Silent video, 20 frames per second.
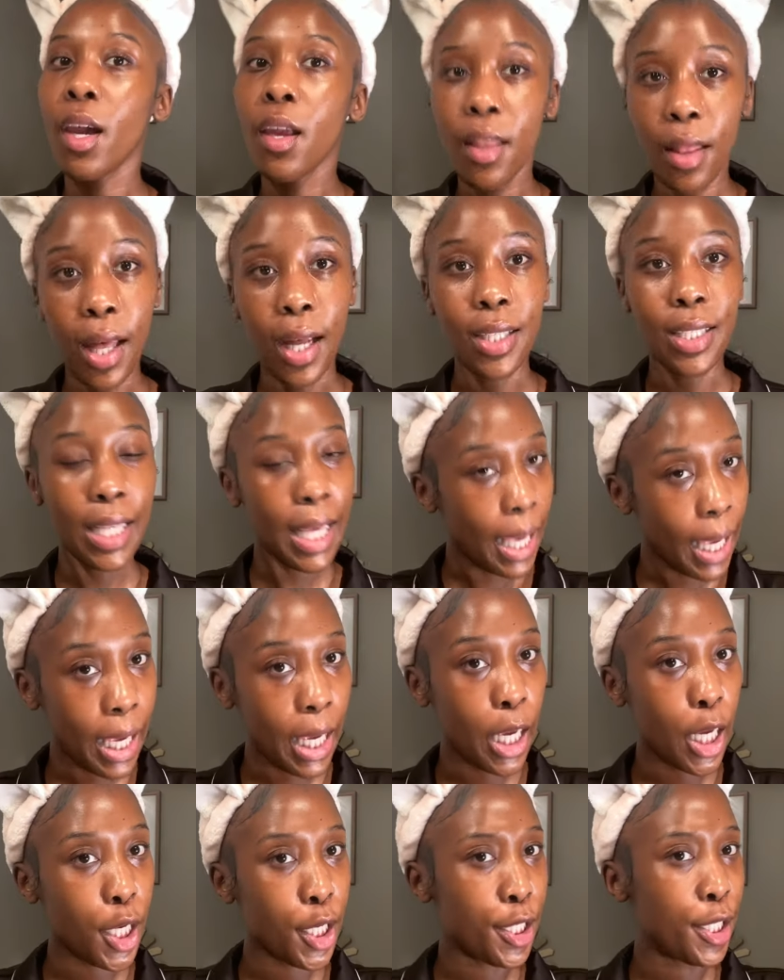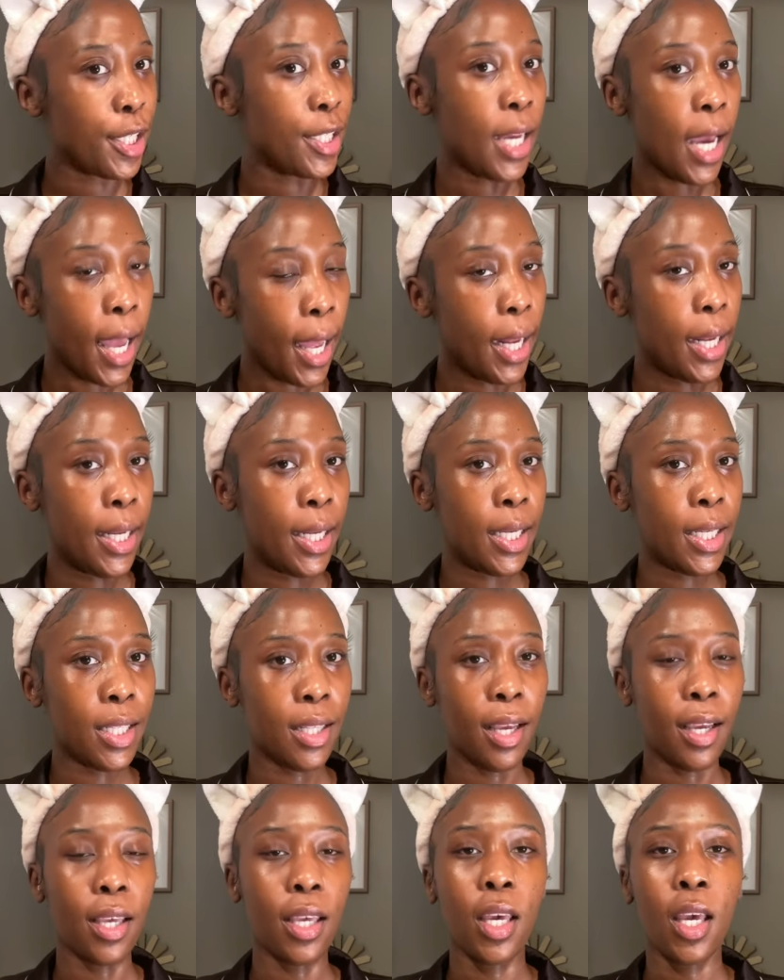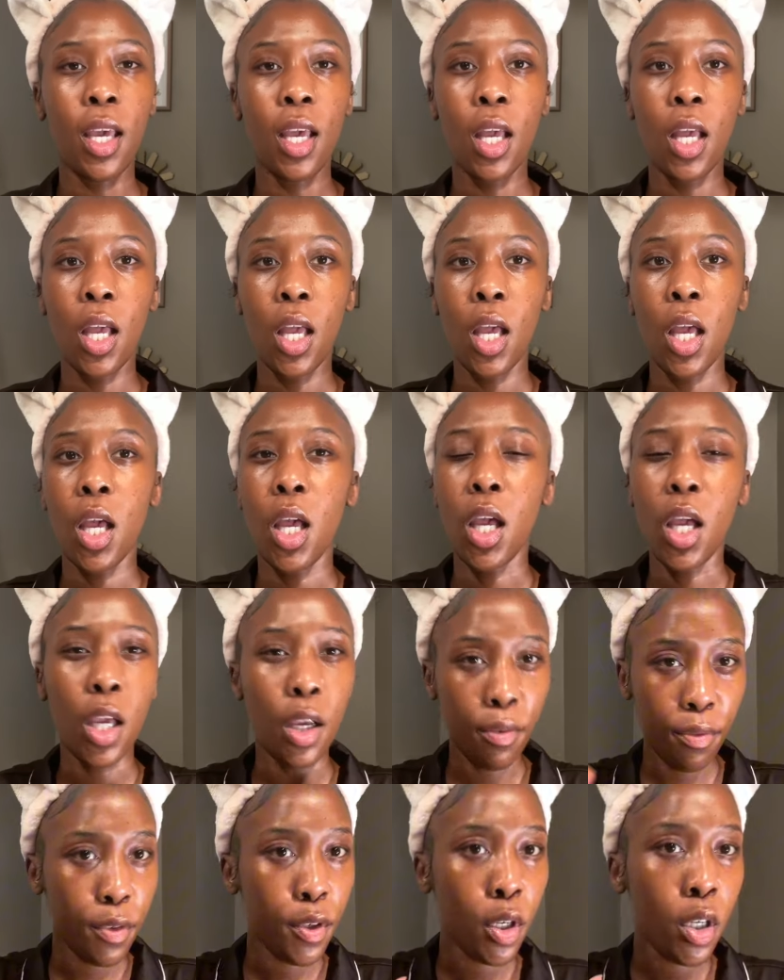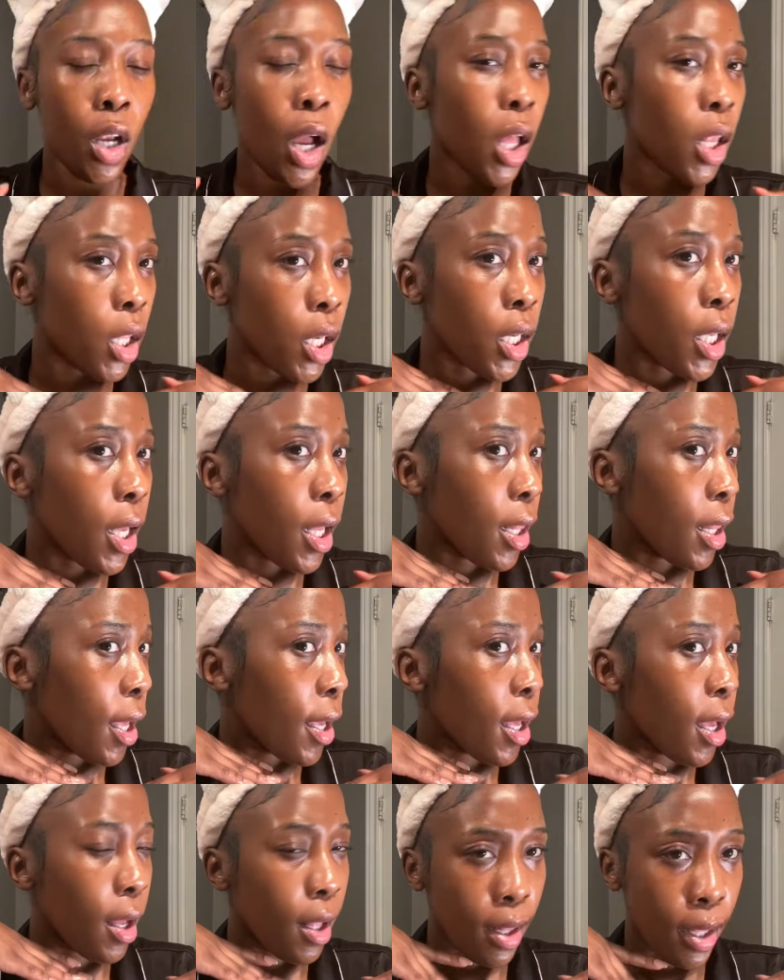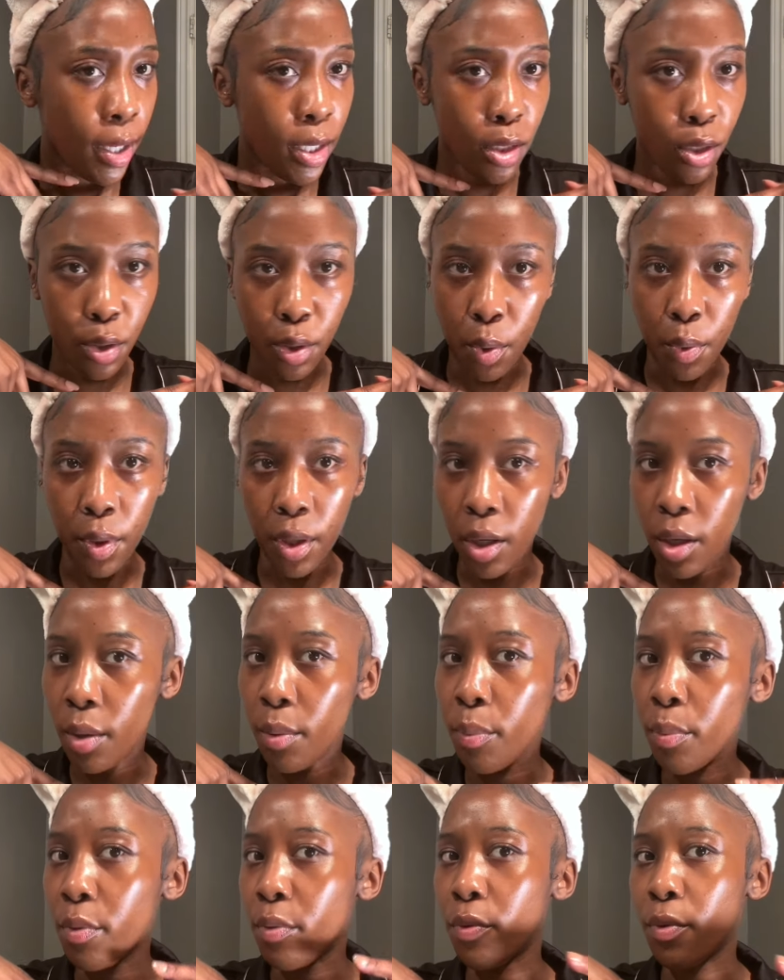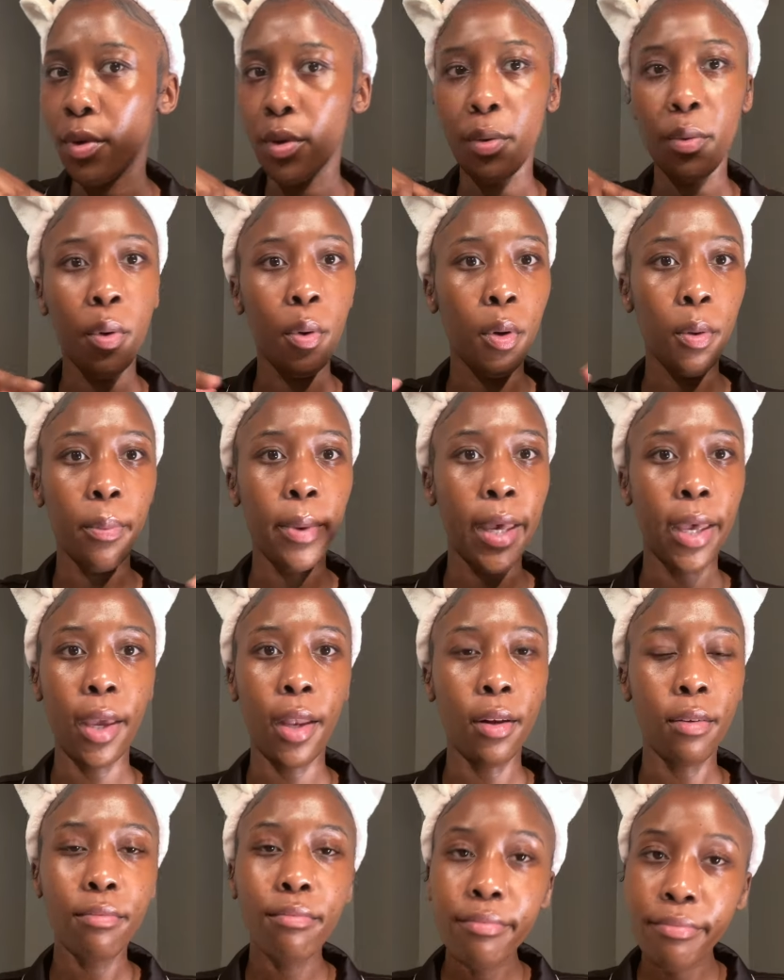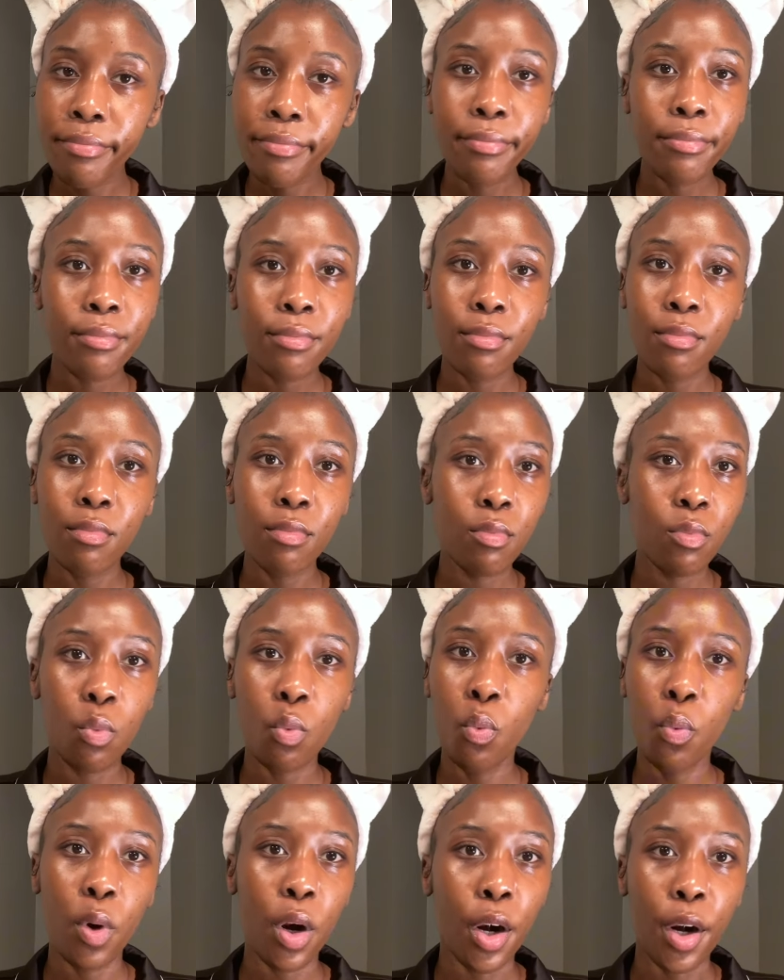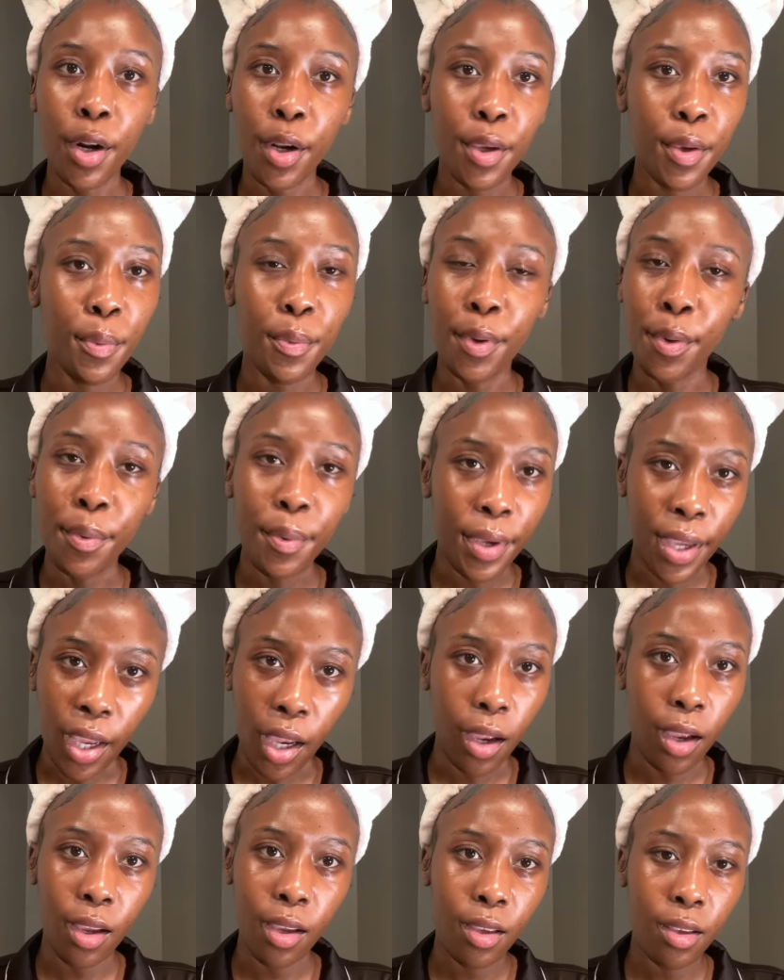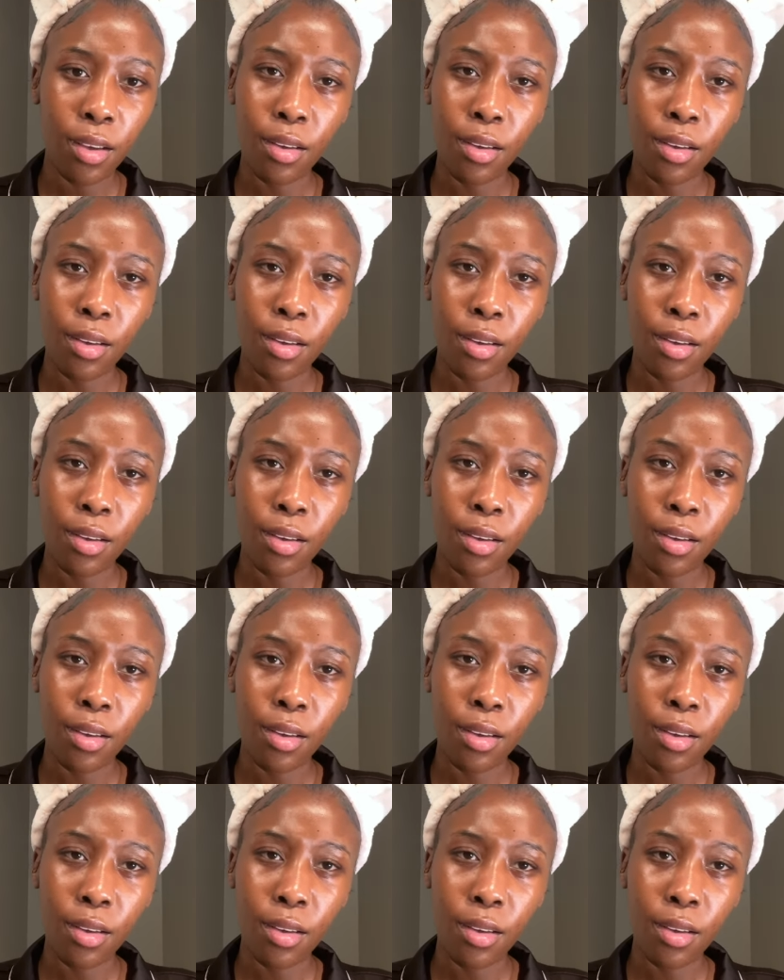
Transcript: that's it. You're done. Like, if you're not looking like a glazed donut before you go to bed, what are you doing?